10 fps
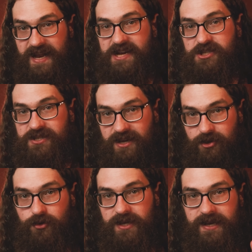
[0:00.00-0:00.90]
legend
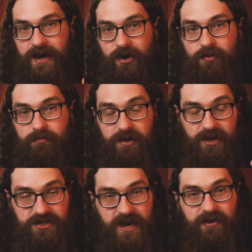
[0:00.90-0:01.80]
and do it now
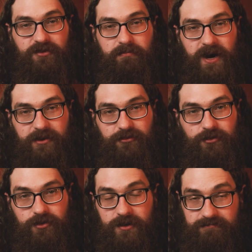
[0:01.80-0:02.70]
because I have to buy
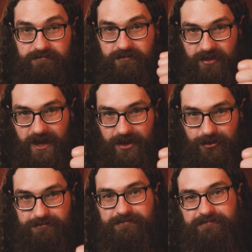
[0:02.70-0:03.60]
food. Thank
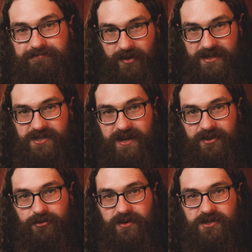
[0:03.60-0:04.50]
you. Now let's get
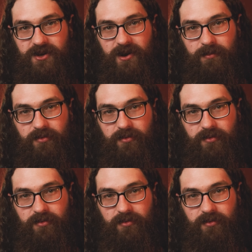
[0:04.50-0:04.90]
into installing